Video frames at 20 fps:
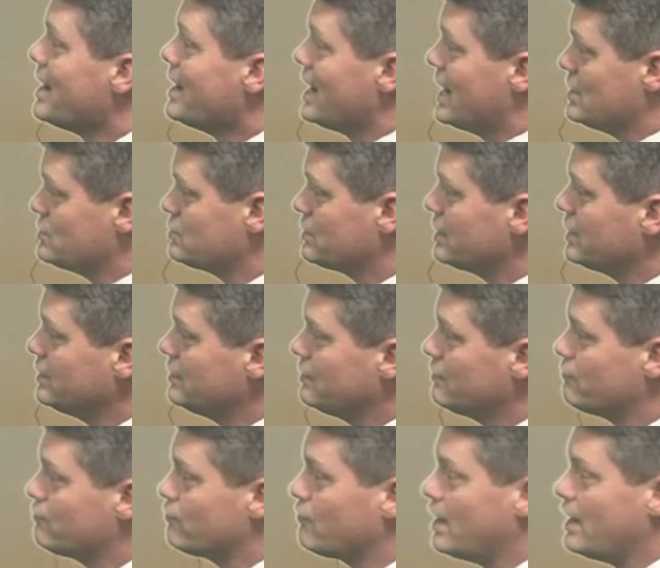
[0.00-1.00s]
As we get into
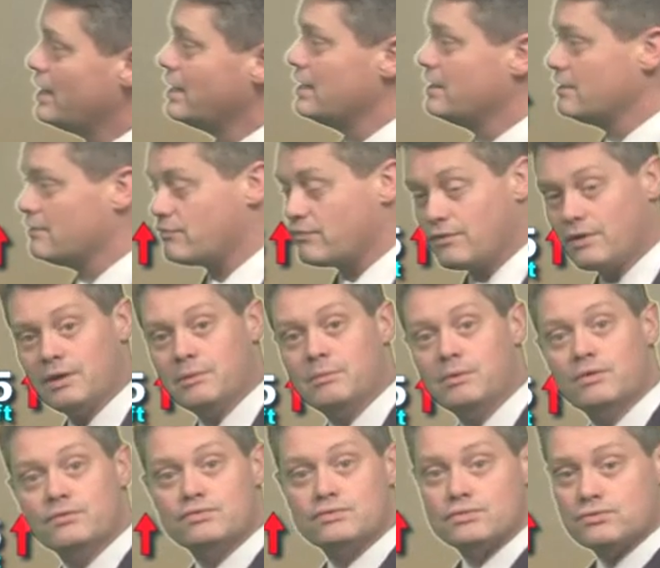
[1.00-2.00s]
Friday, the front
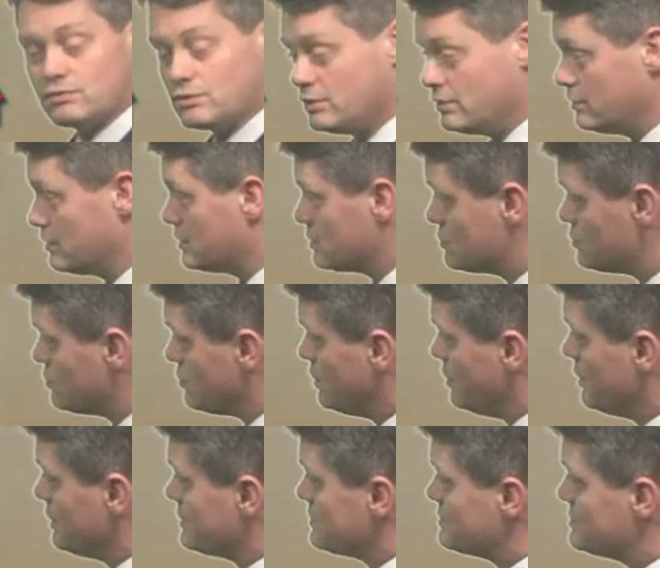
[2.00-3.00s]
moves through. The
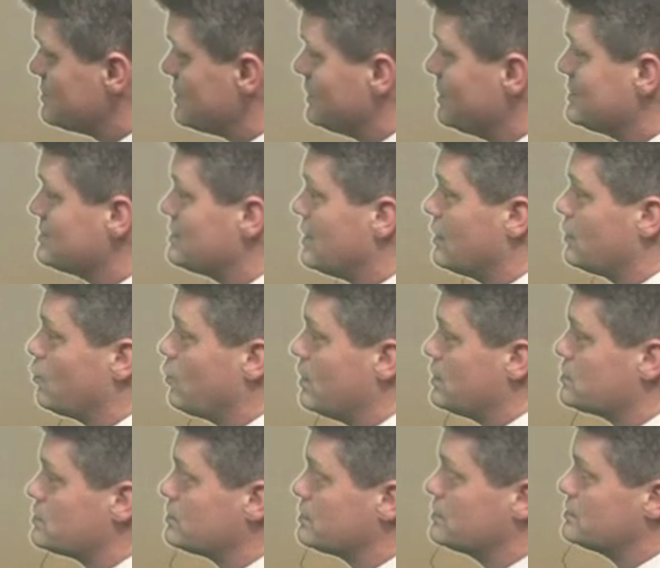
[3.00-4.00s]
strong and steady
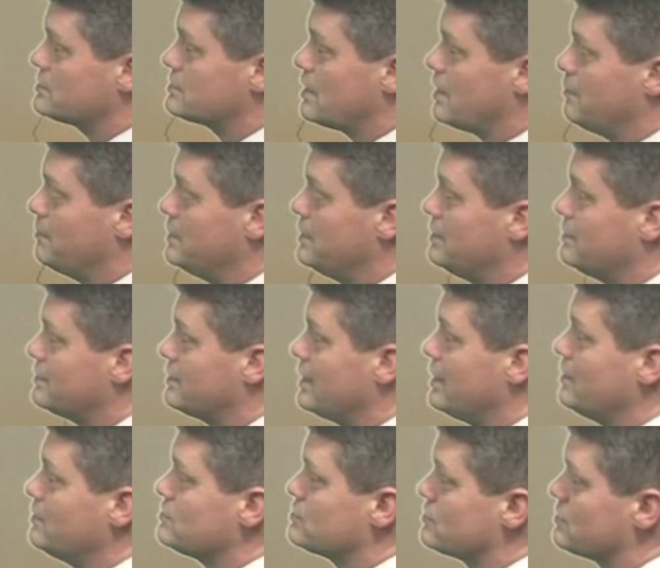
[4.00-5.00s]
southwesterlies come in.
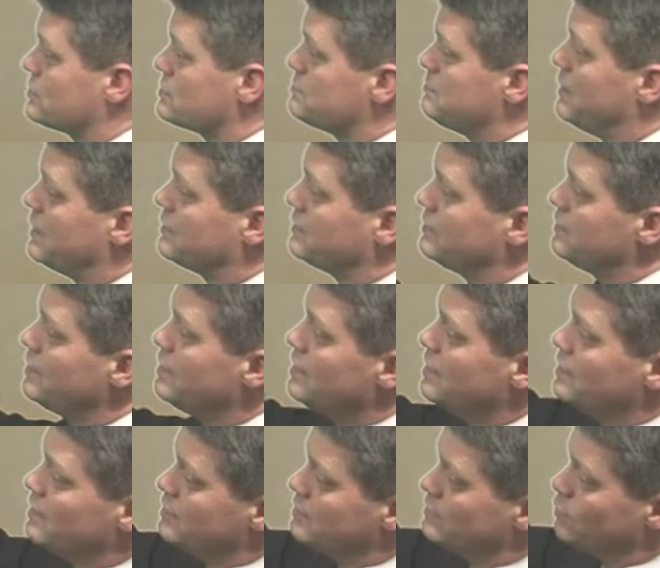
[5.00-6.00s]
Gales are expected
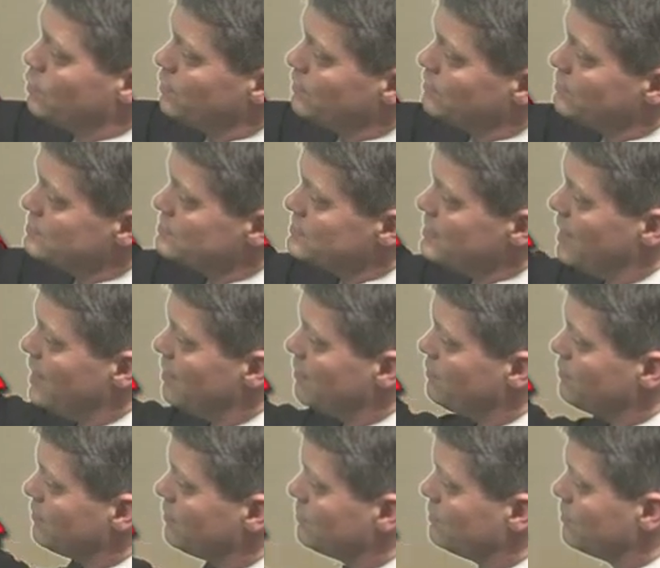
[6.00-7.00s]
north to
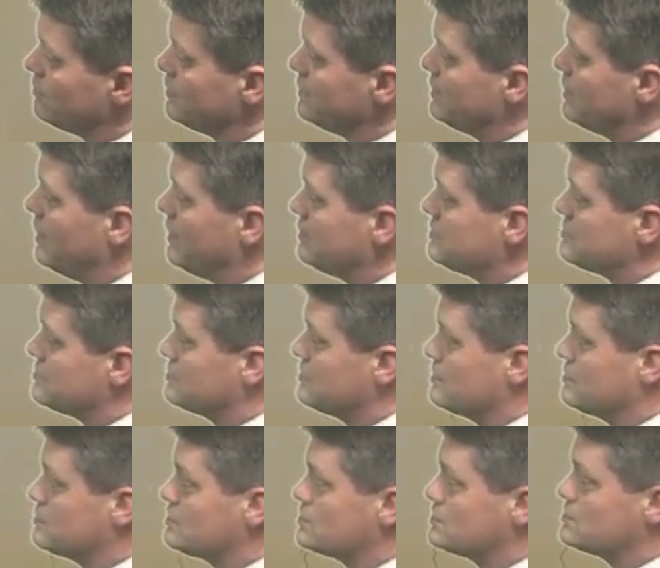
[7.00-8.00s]
south. 30 knots,
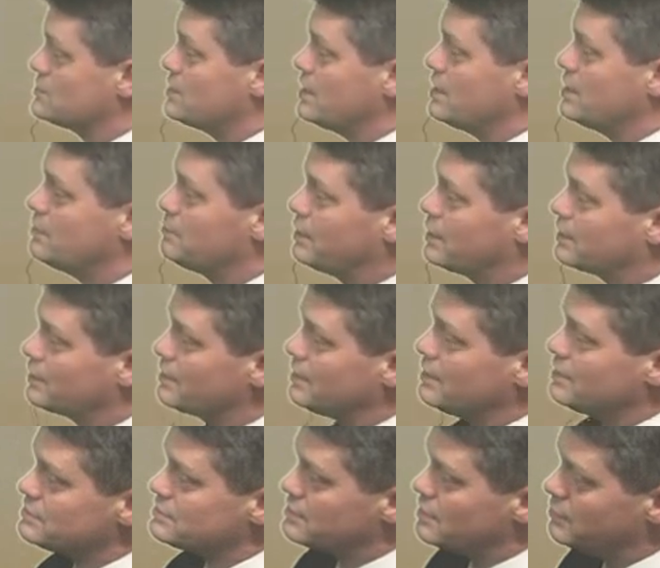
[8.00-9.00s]
they're sustained, but
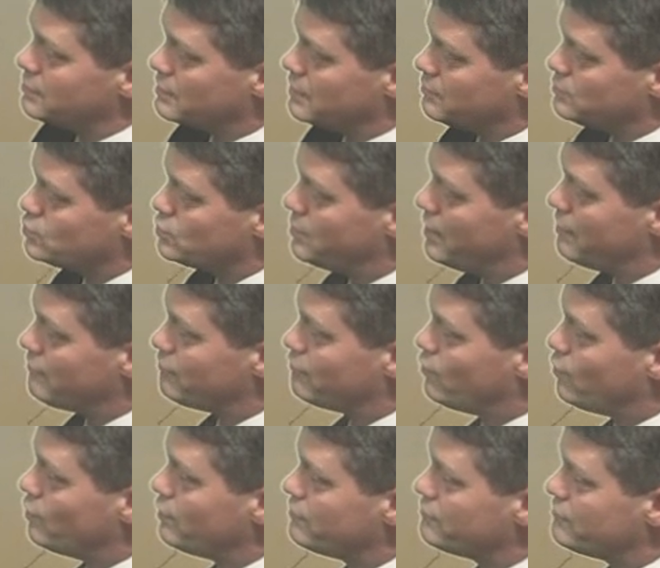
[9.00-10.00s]
gusts coming up to about
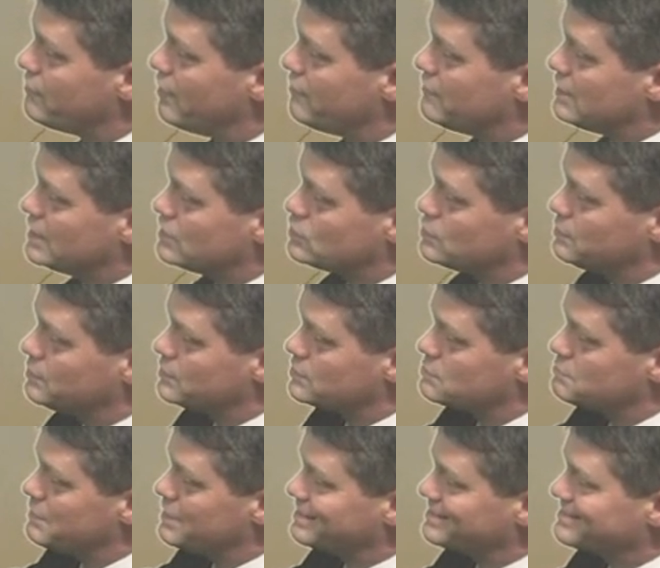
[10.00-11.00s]
45 knots should be
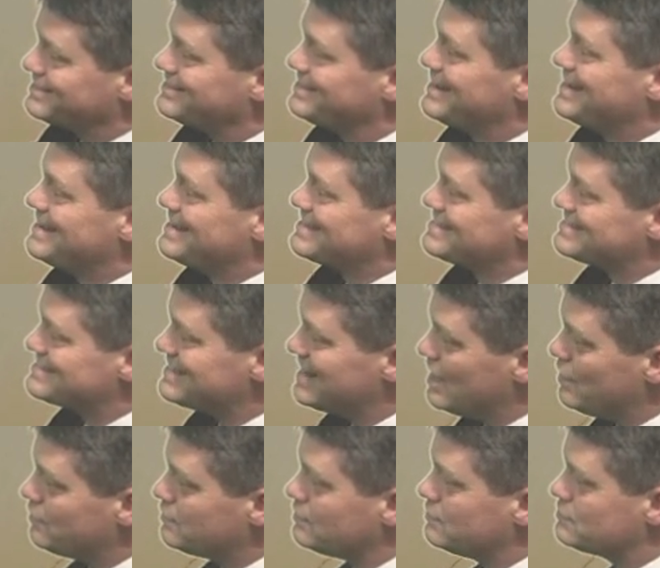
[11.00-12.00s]
expected
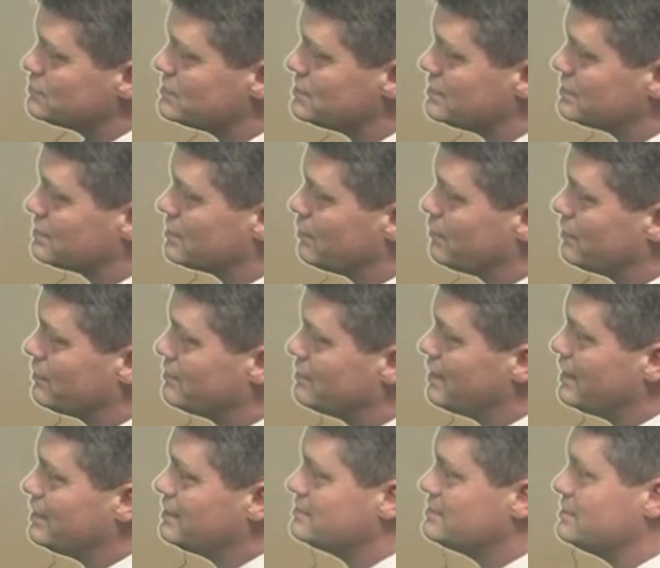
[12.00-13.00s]
south of Sitka with
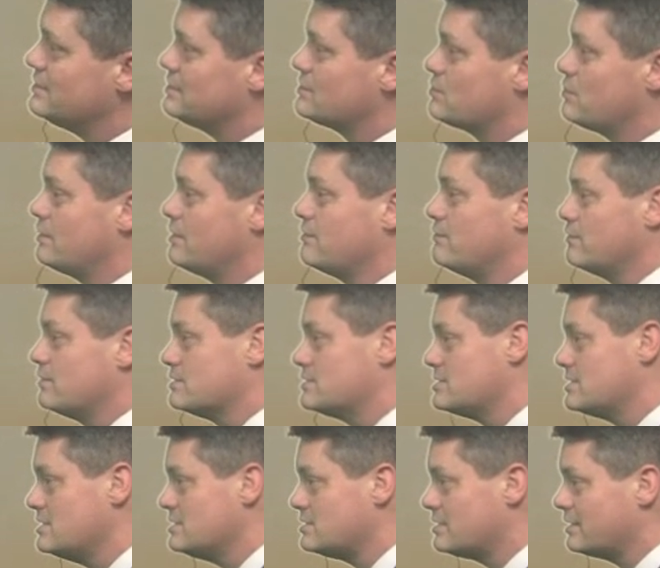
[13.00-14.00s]
19 to 20-foot seas.